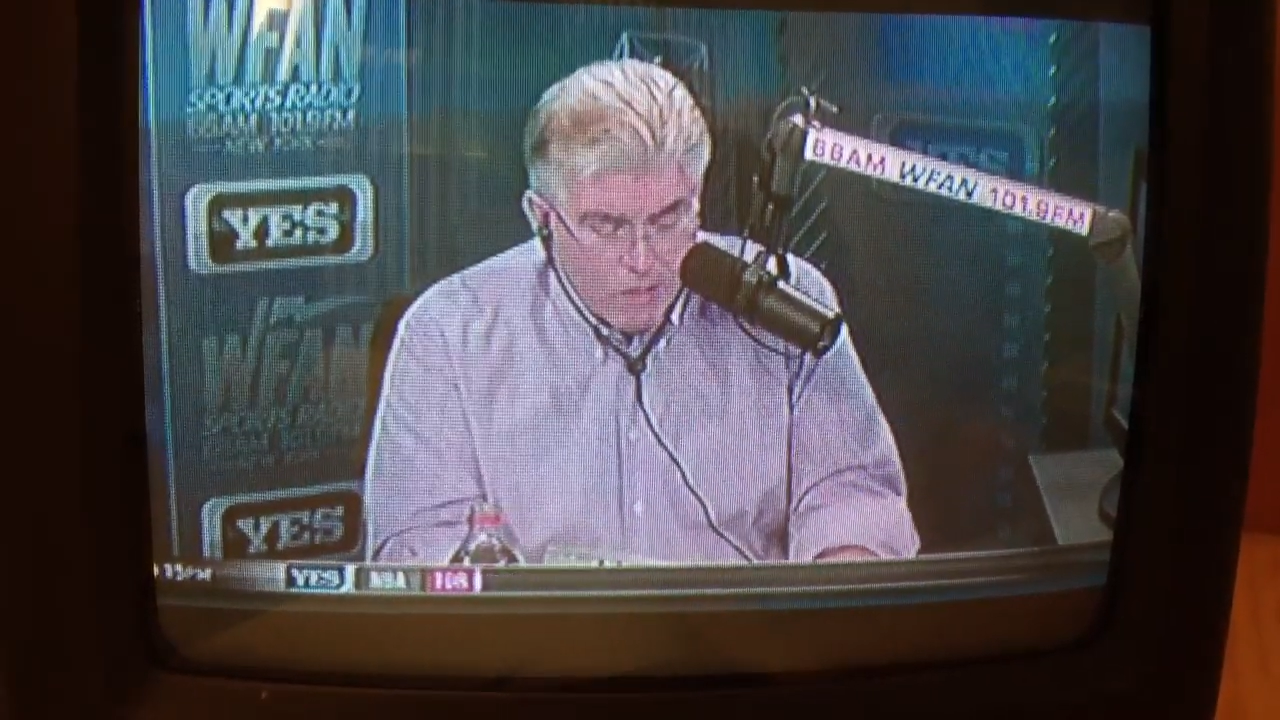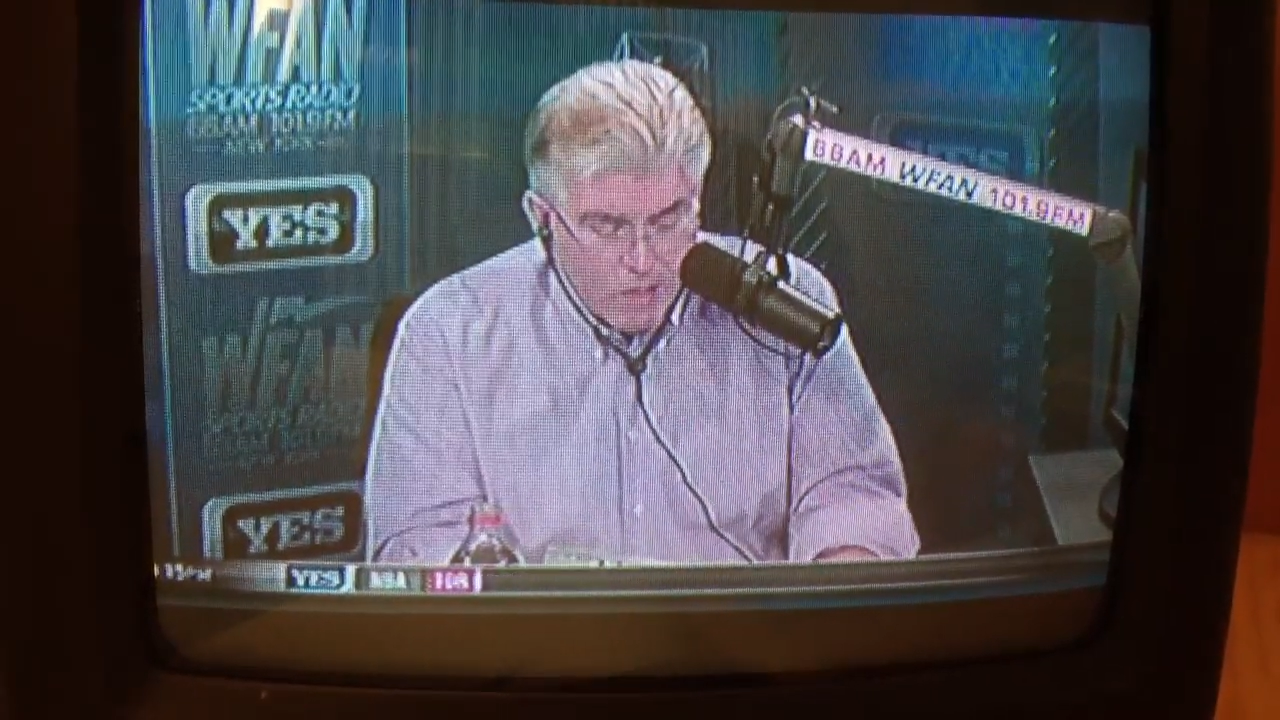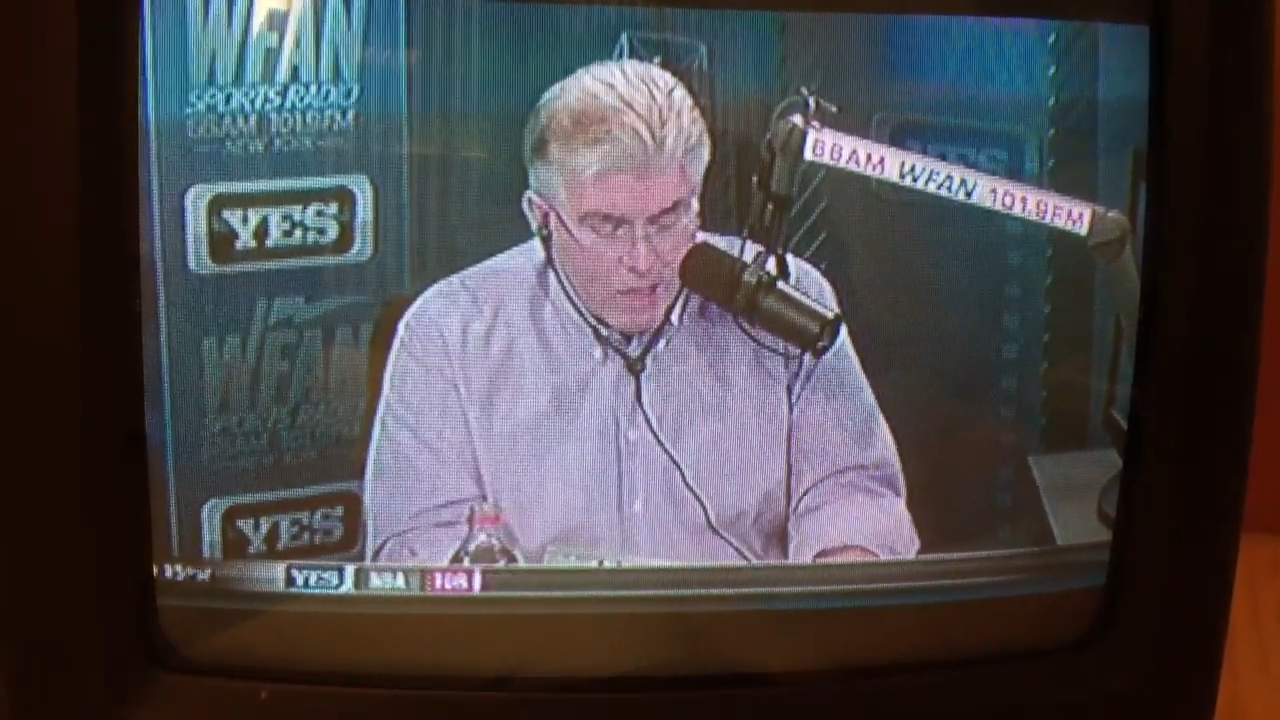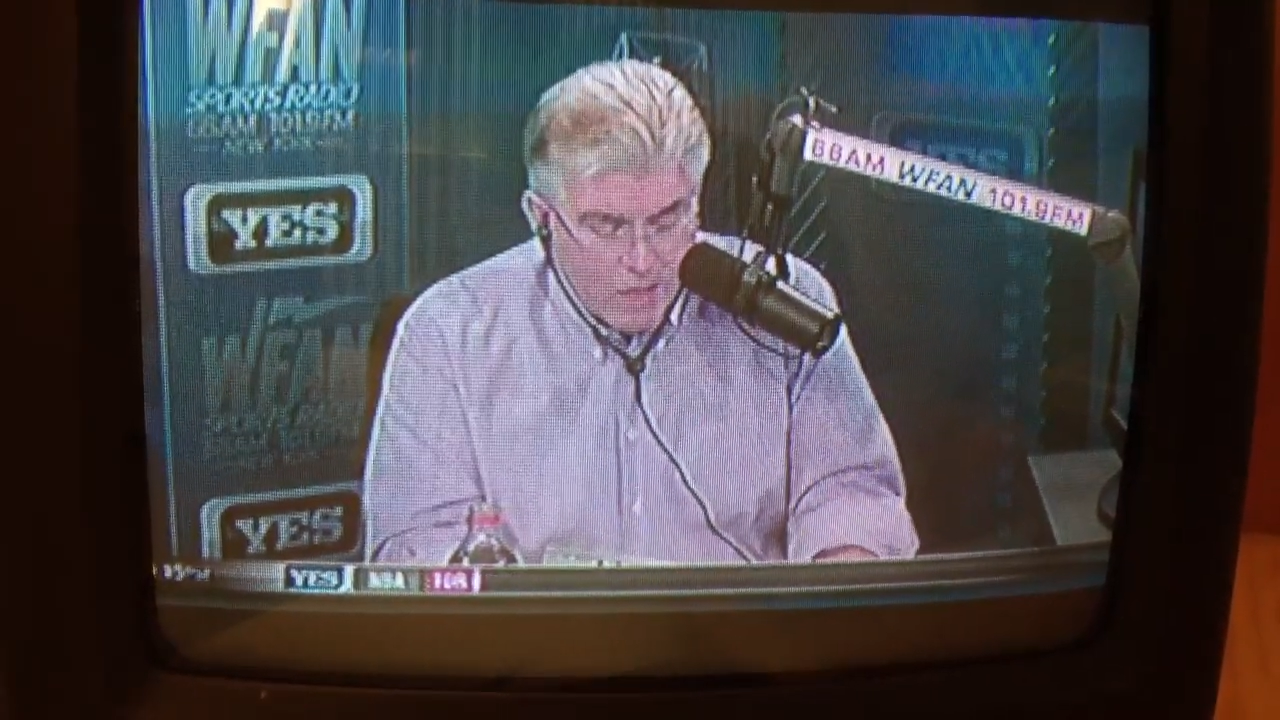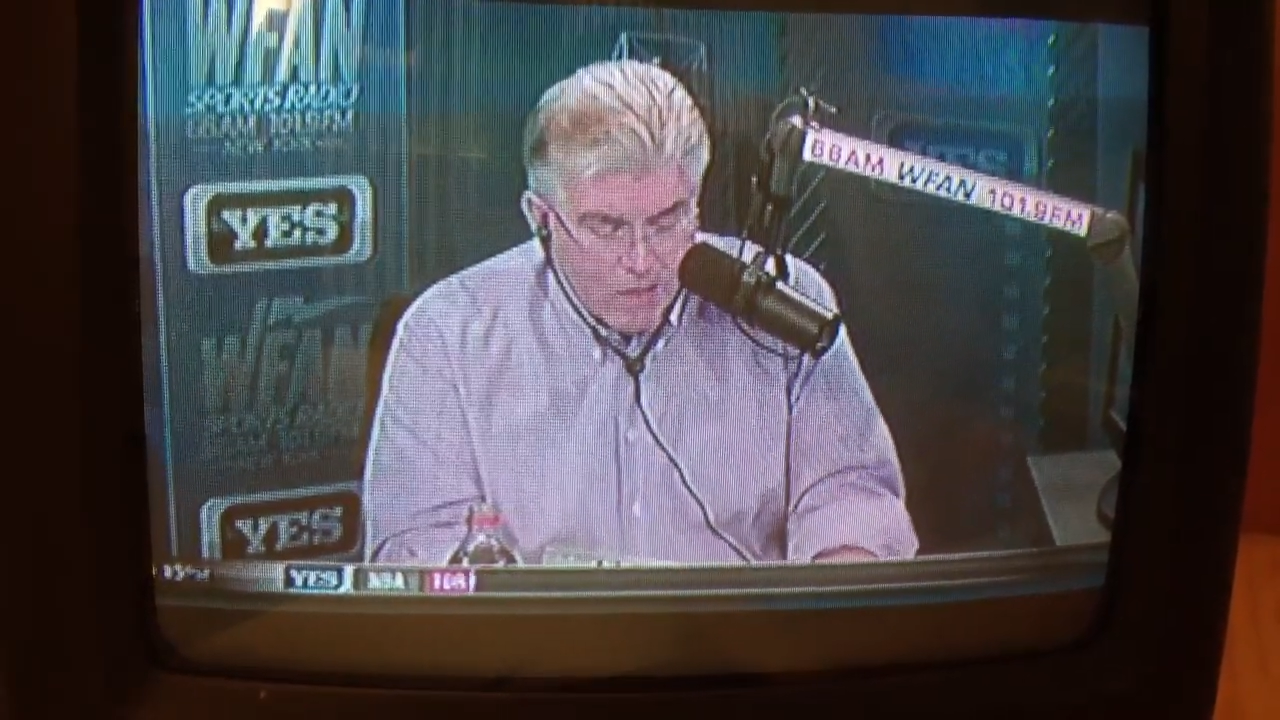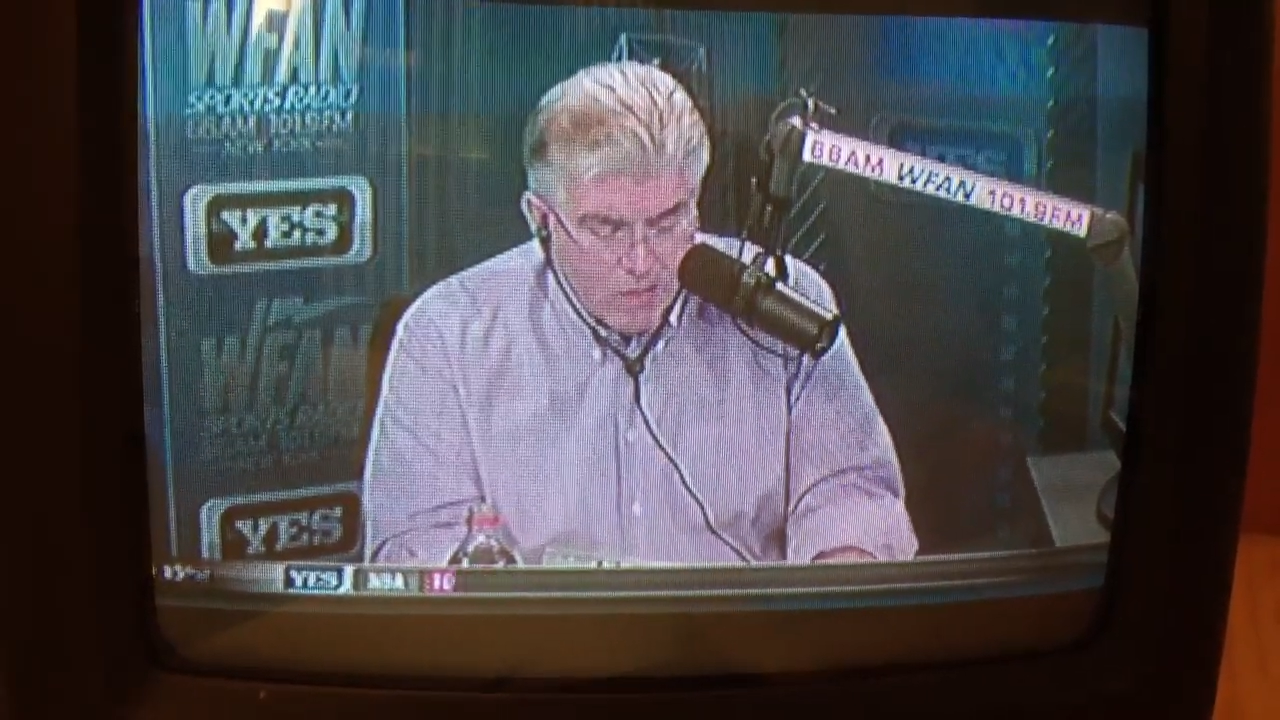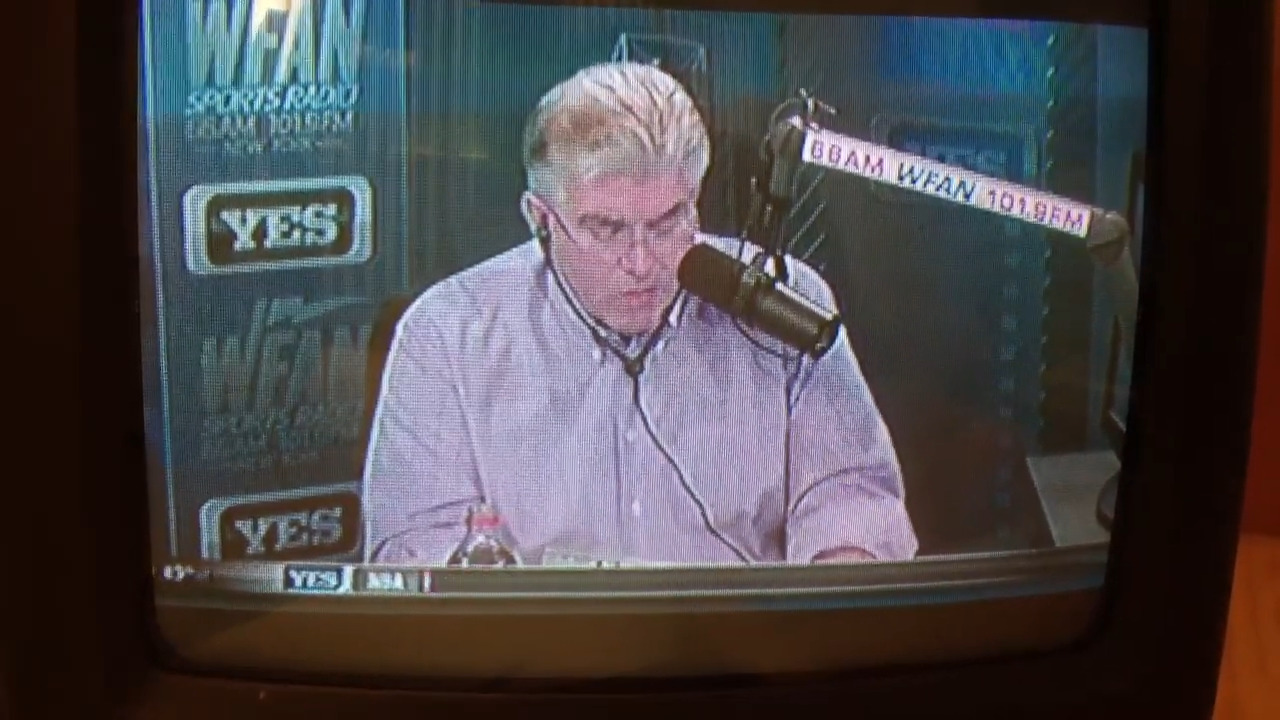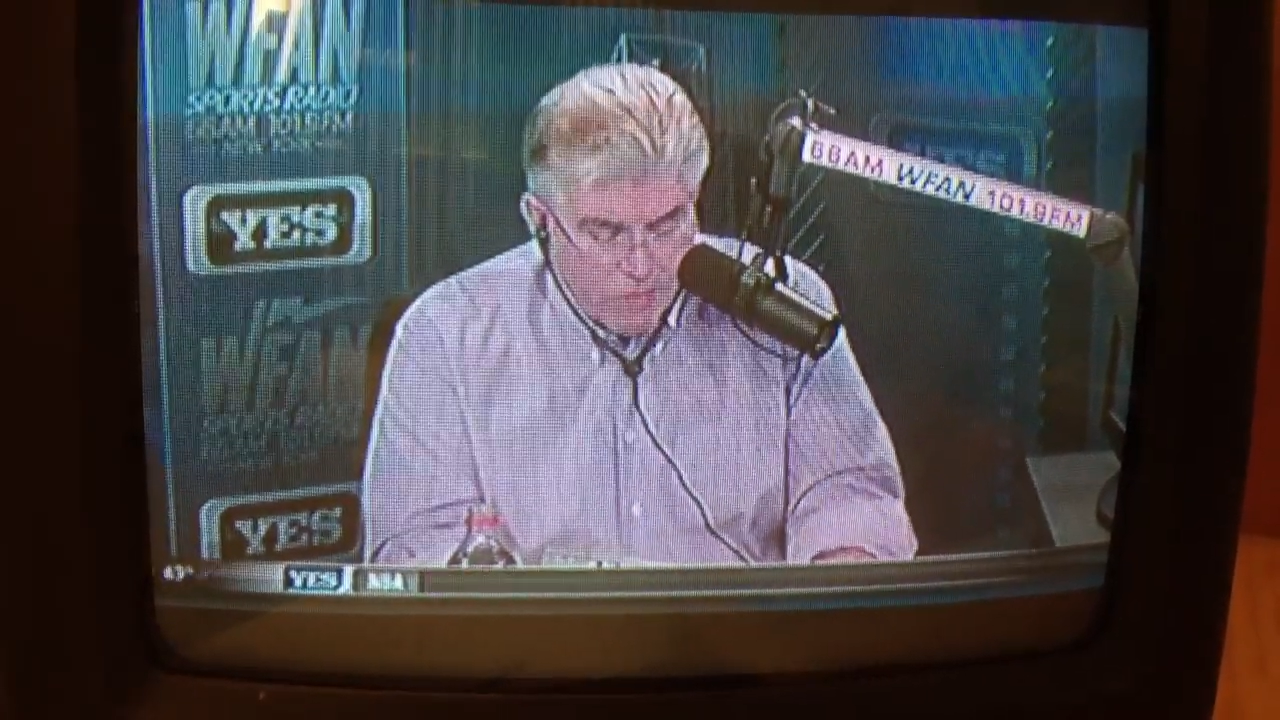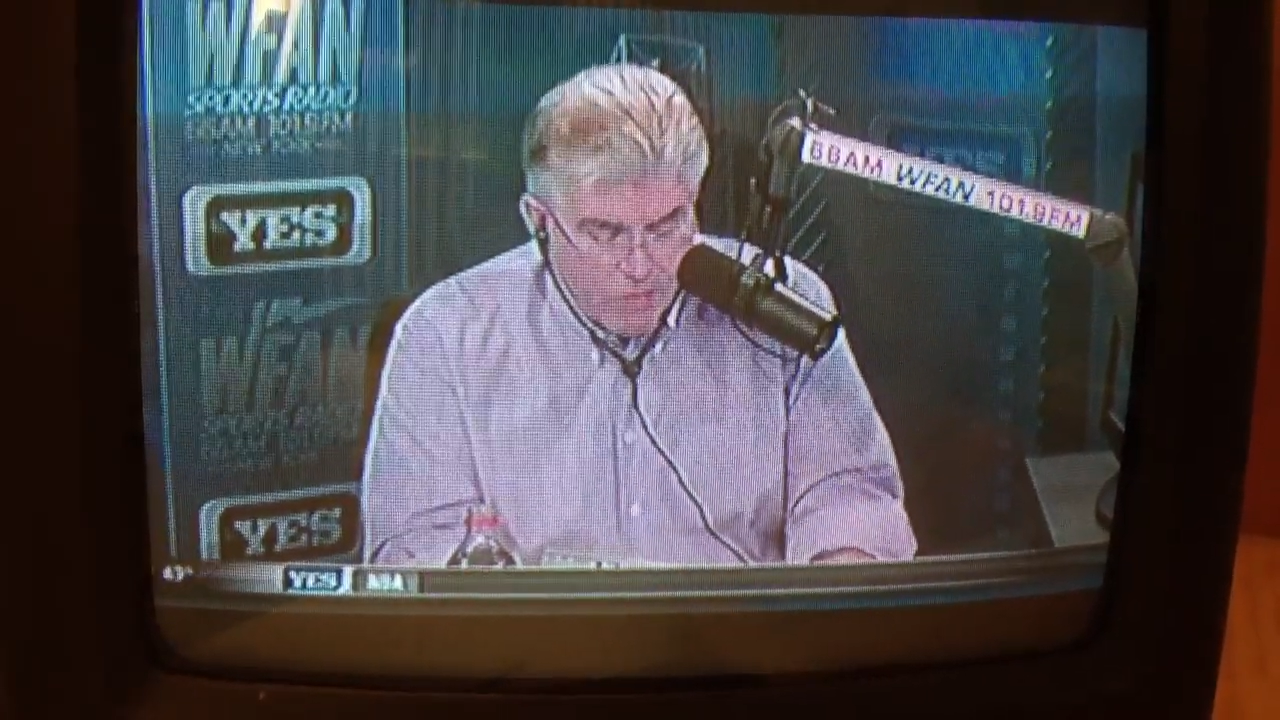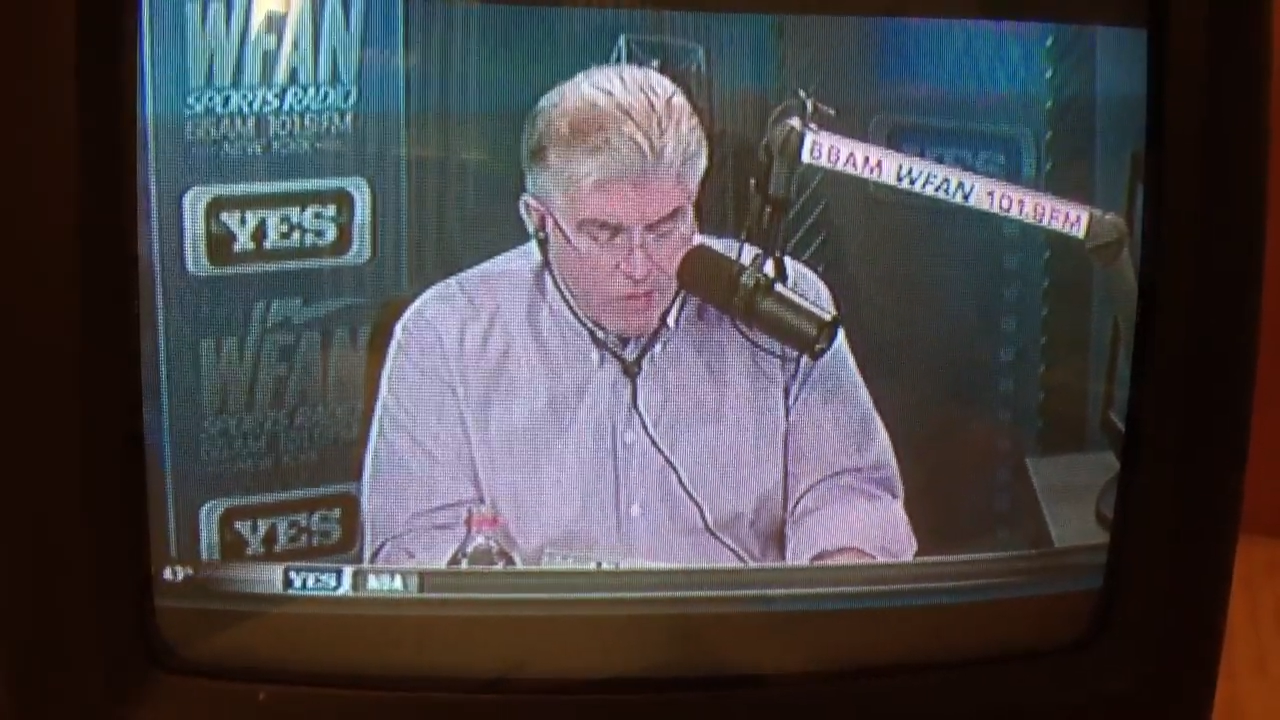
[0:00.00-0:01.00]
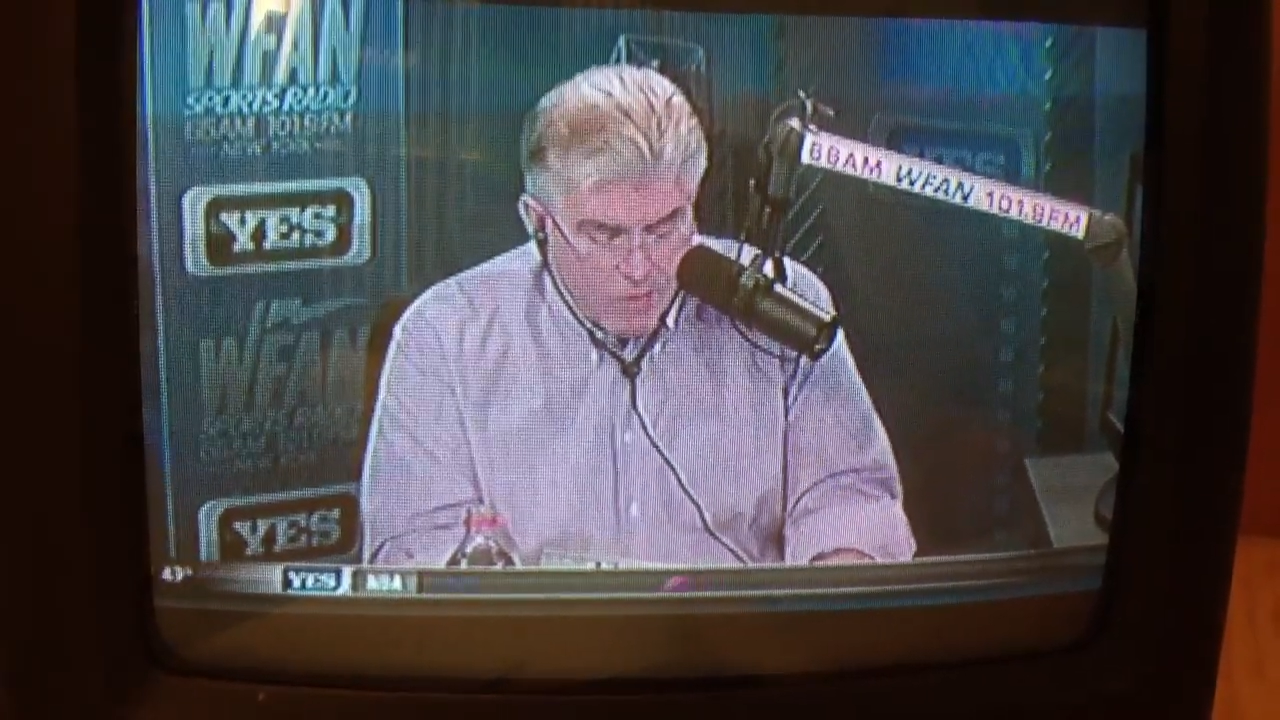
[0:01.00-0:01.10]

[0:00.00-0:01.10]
kind of